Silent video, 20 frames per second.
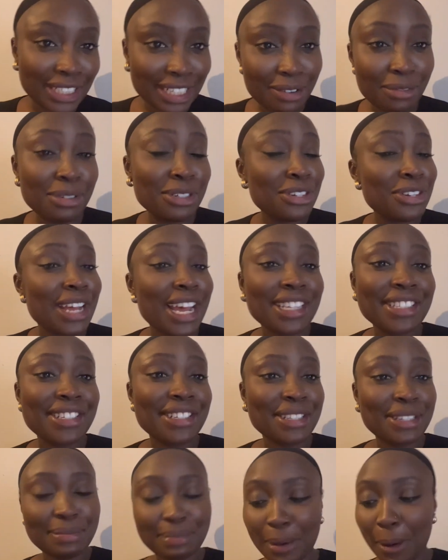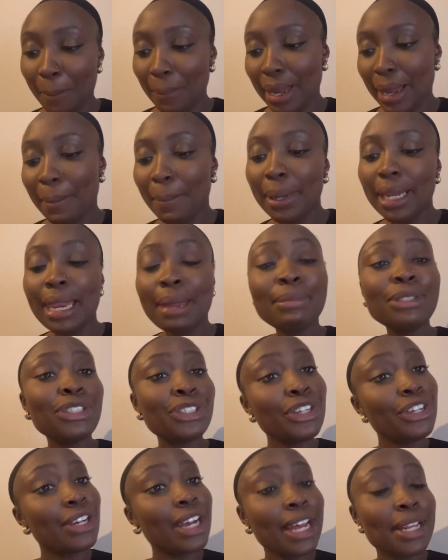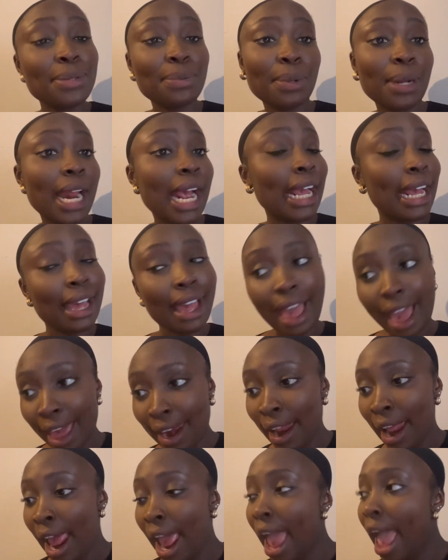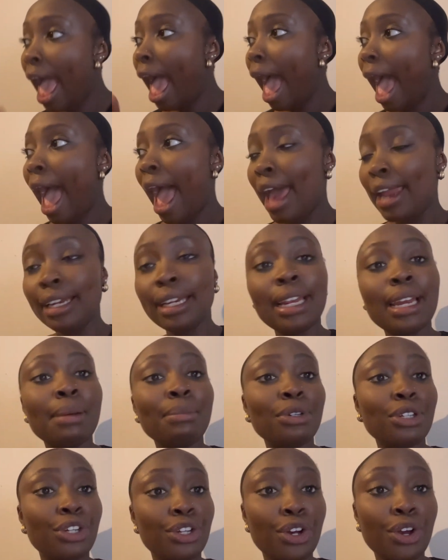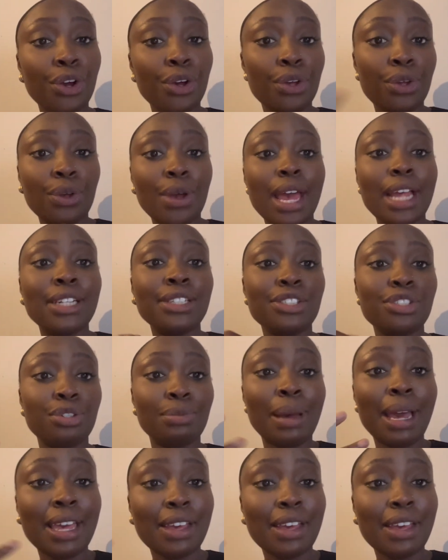I wish you guys could smell me, but let me show you guys what I got, and then I'm gonna go and do my